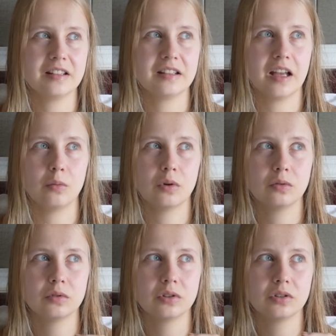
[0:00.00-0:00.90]
I
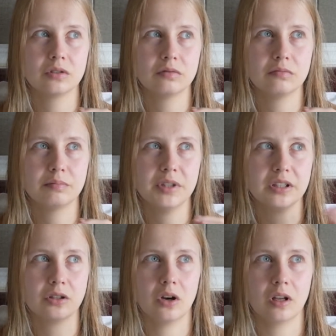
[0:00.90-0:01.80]
won't be
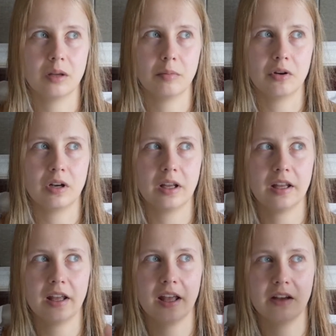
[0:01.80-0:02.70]
talking about like
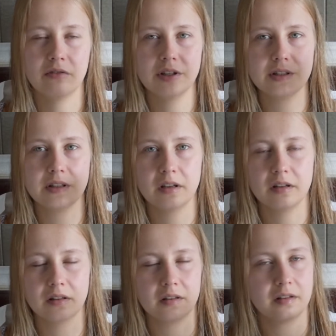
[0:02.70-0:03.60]
every
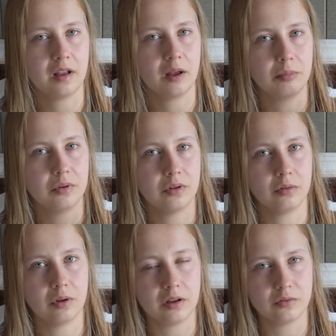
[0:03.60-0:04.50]
single step
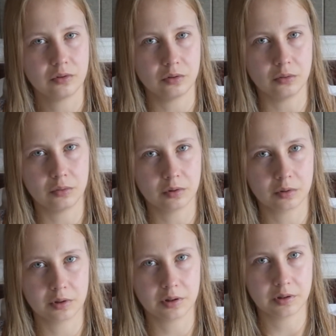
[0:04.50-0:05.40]
you have to do in
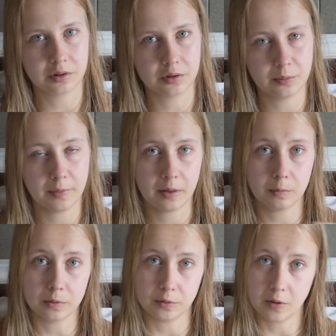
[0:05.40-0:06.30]
order to be
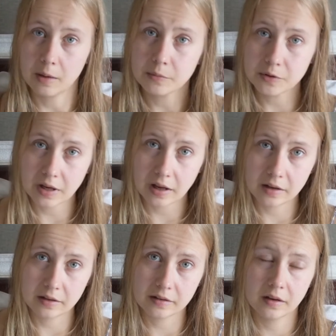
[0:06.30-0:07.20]
able to come to
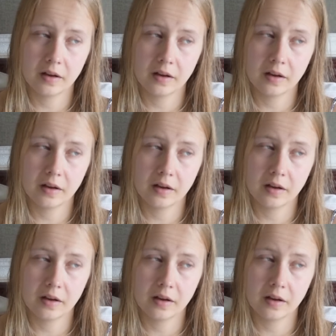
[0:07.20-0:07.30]
Thailand.